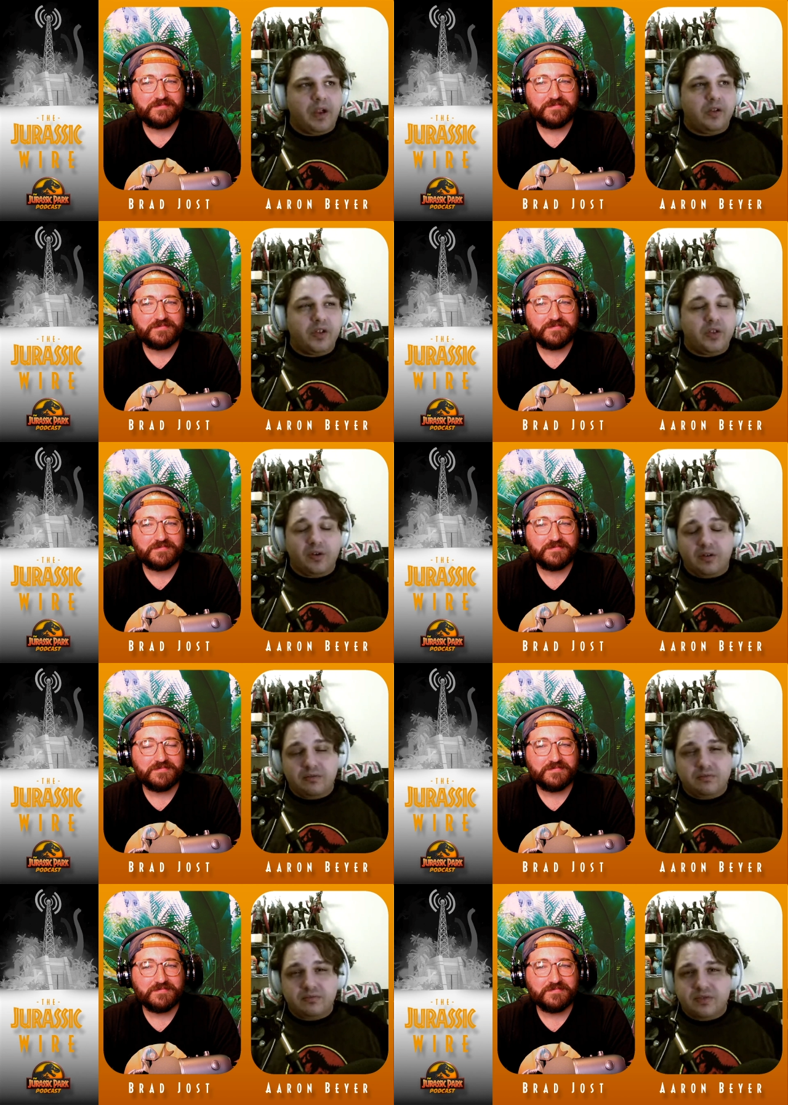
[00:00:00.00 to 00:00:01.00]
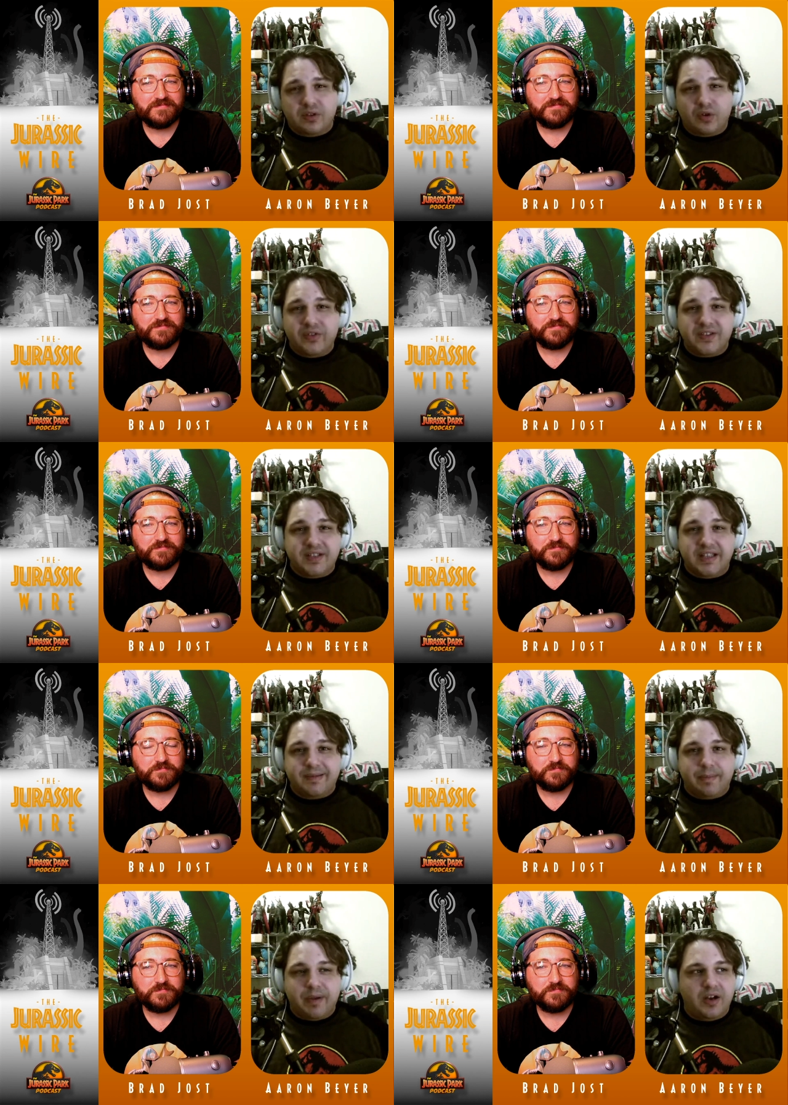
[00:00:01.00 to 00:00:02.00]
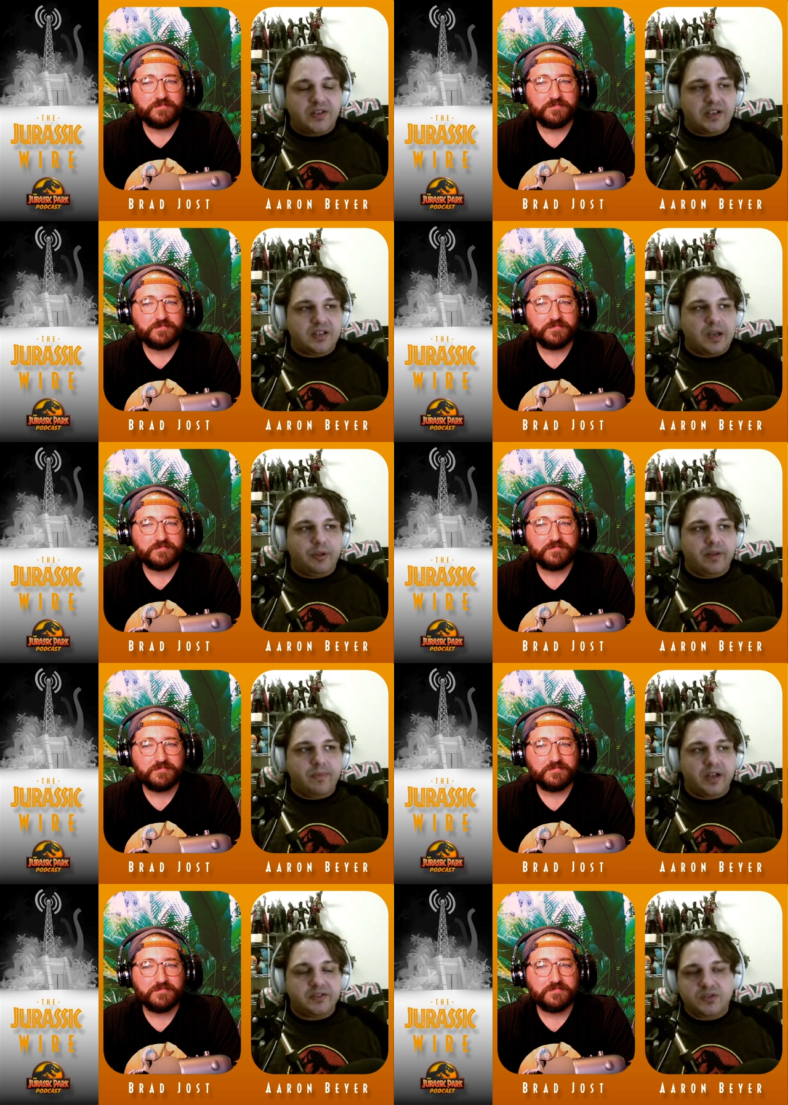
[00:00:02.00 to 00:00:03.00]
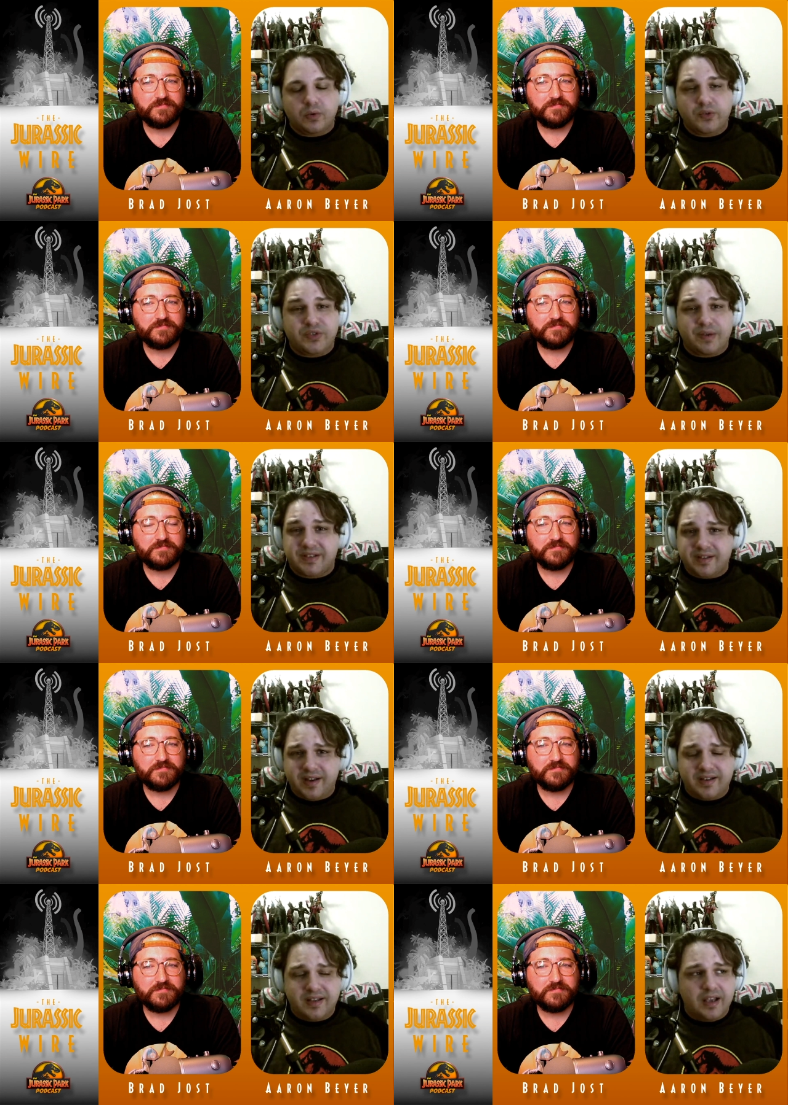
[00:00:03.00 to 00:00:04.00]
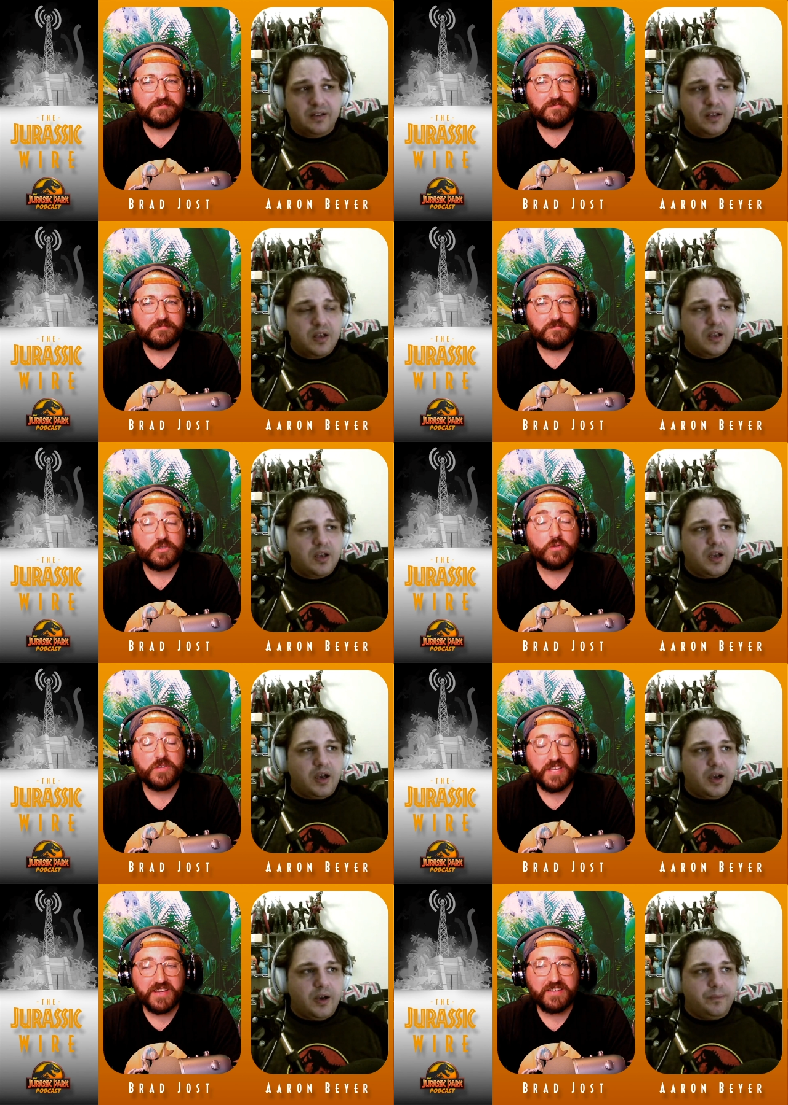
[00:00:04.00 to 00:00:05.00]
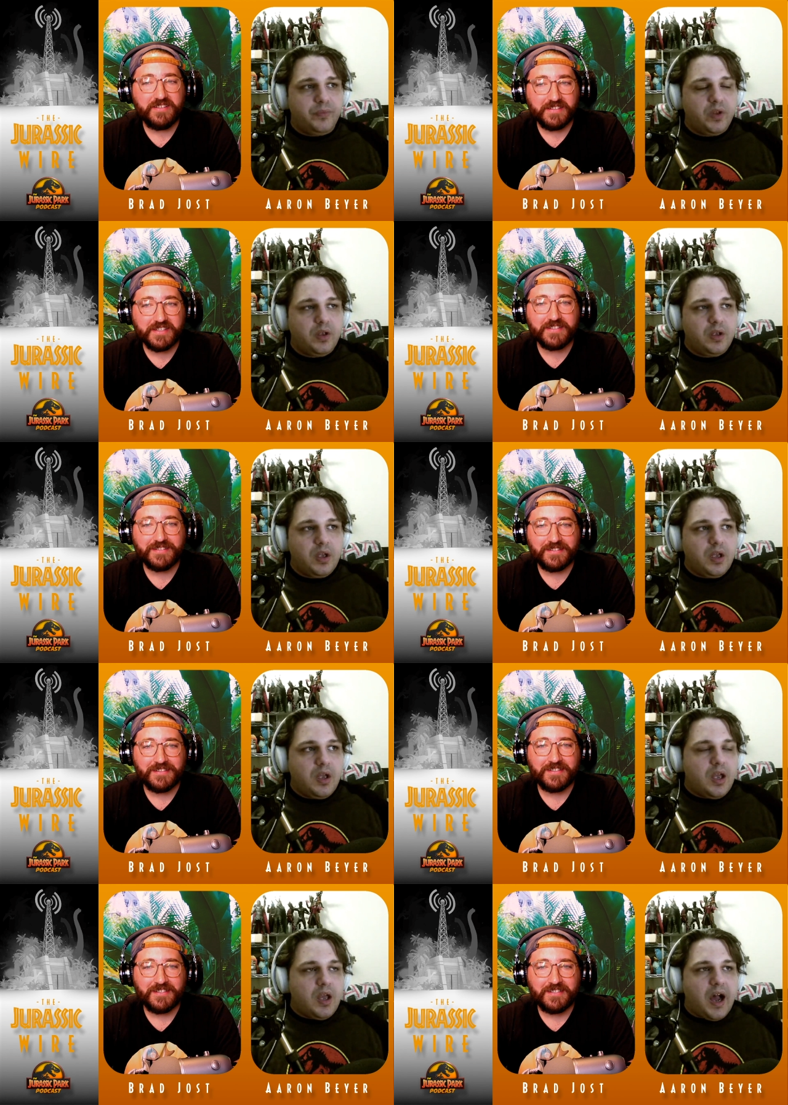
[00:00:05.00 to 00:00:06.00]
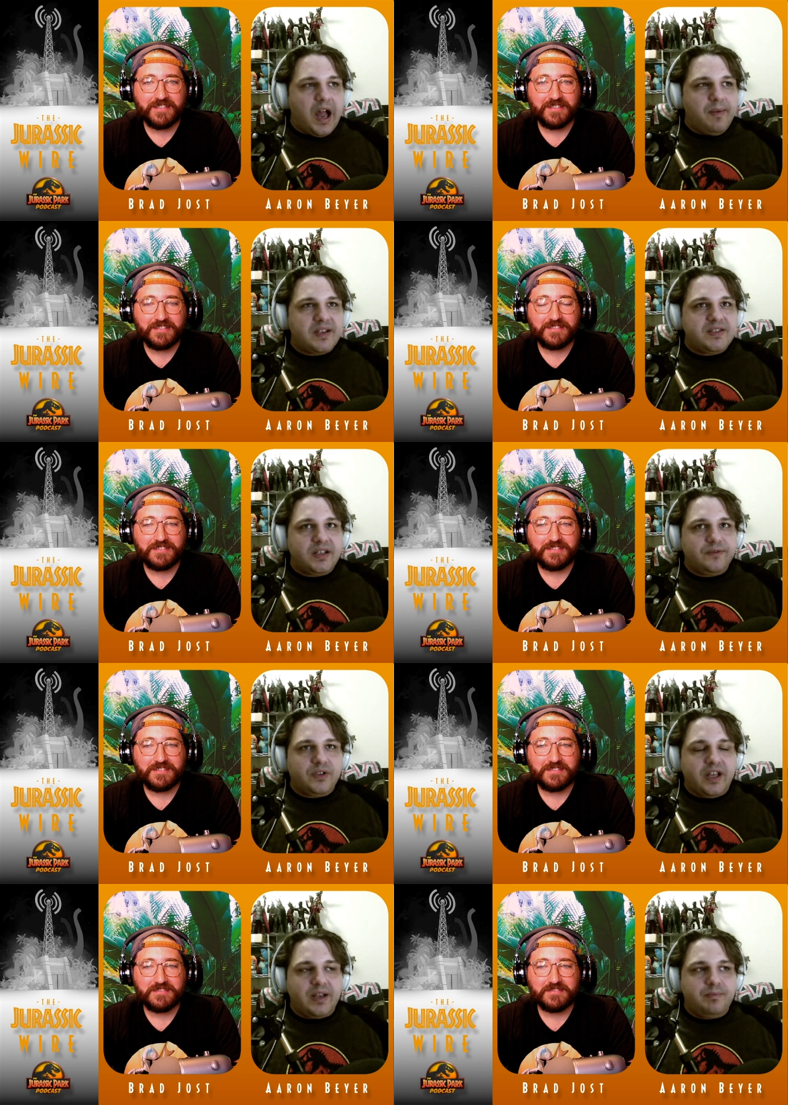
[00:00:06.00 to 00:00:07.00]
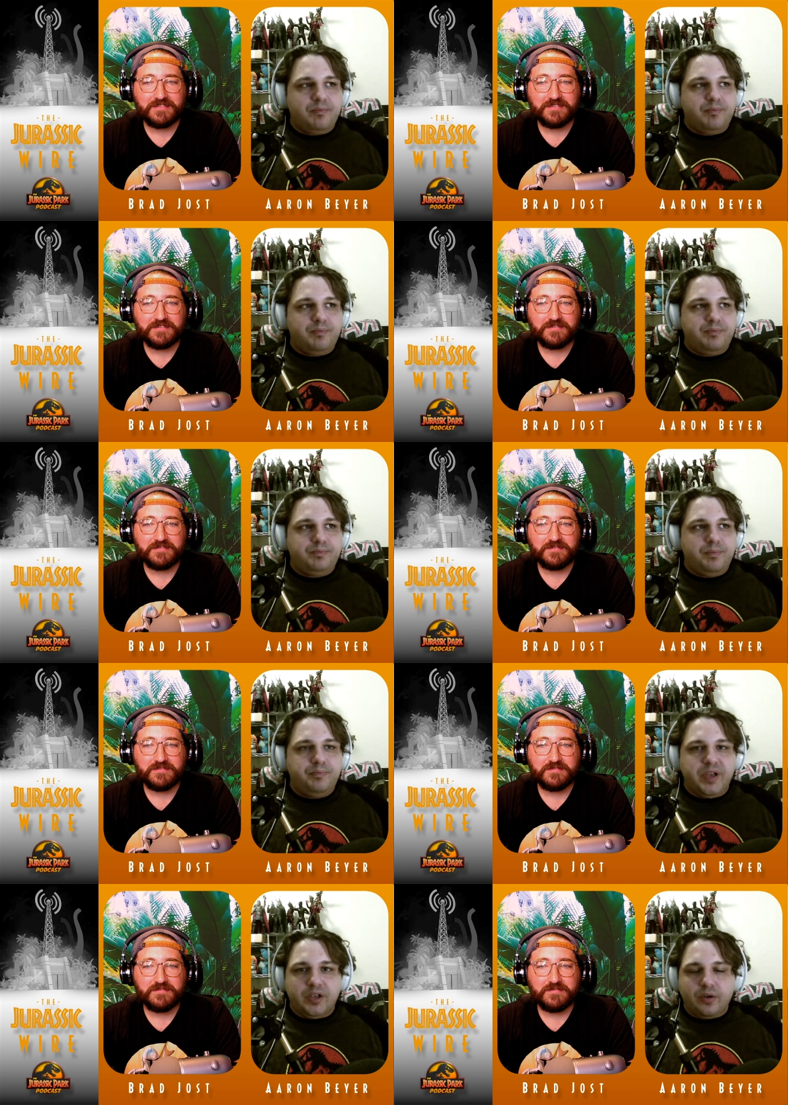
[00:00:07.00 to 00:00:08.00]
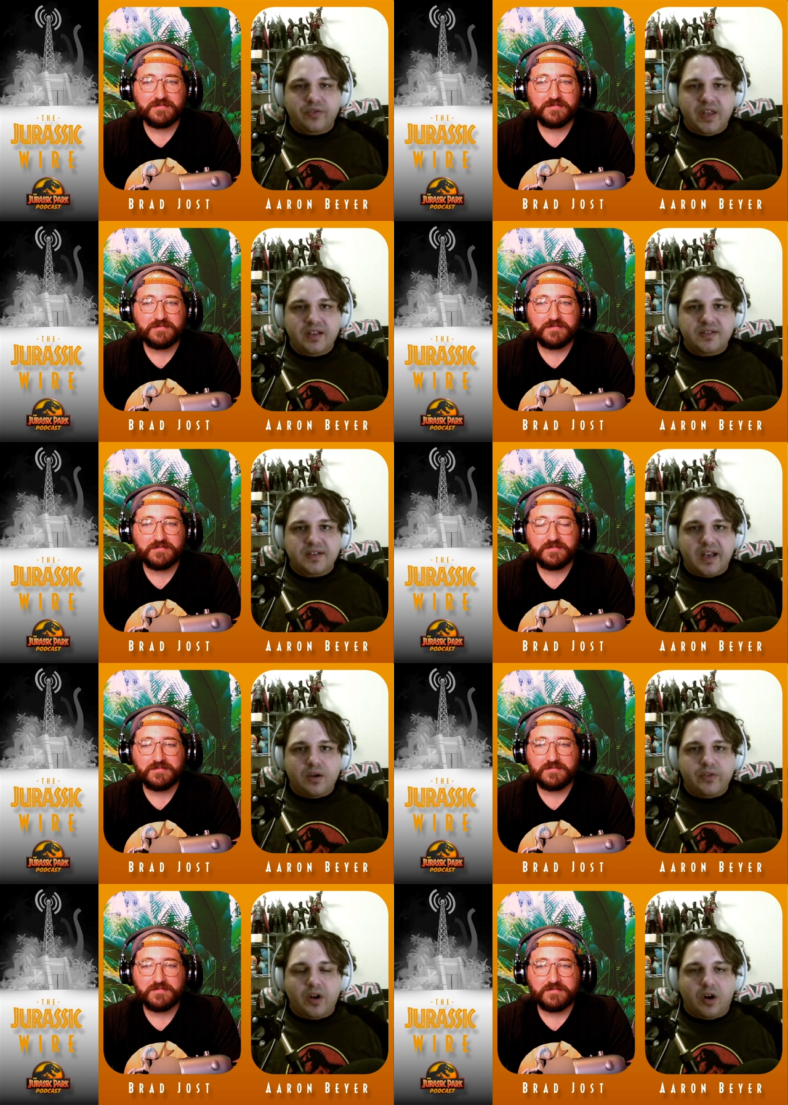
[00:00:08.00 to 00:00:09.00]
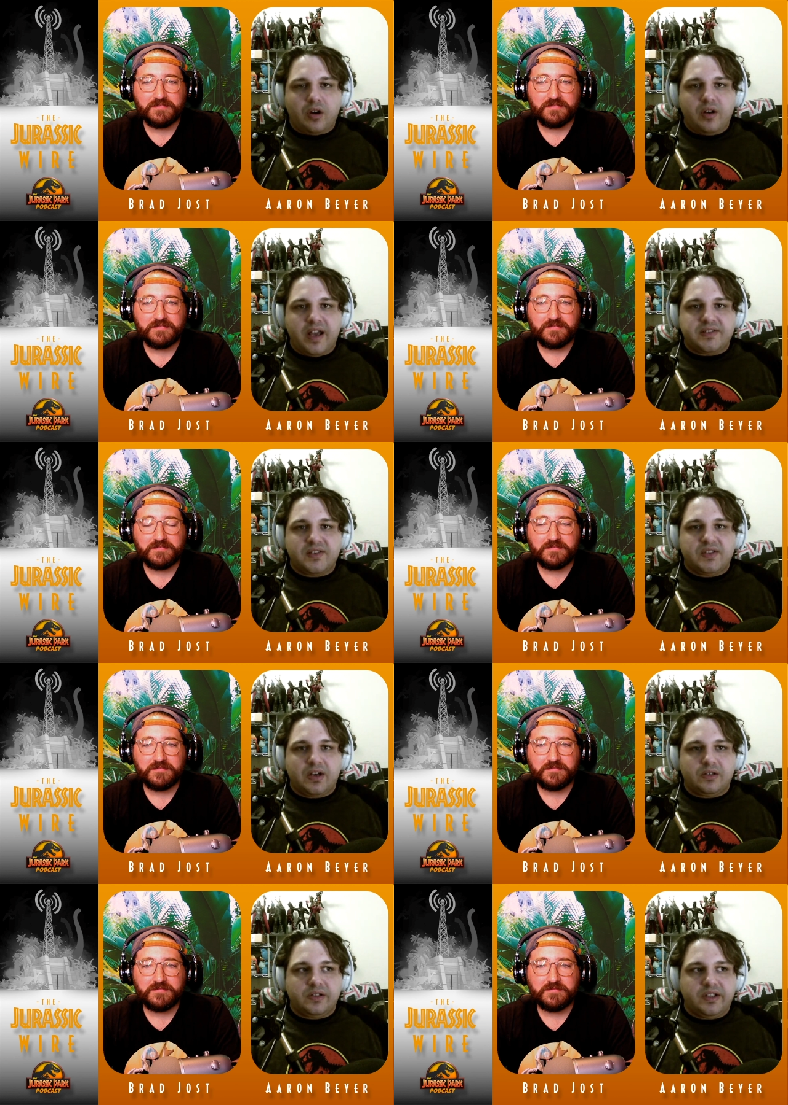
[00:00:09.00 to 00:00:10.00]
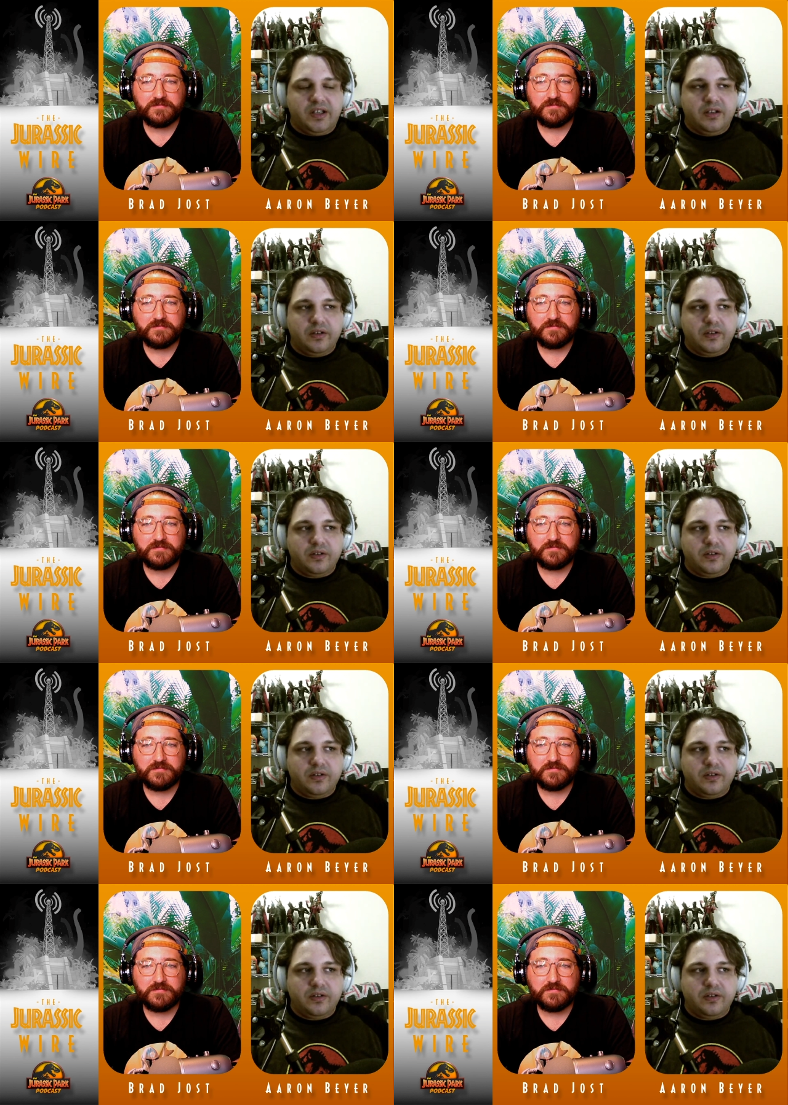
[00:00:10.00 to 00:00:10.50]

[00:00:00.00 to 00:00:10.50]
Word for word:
Speaker 1: Apparently, they're they're in the states at my parents, like a couple at which I'm excited to get.
Speaker 2: Oh yeah, um, yeah.
Speaker 1: I'm excited for like bigger things now that aren't necessarily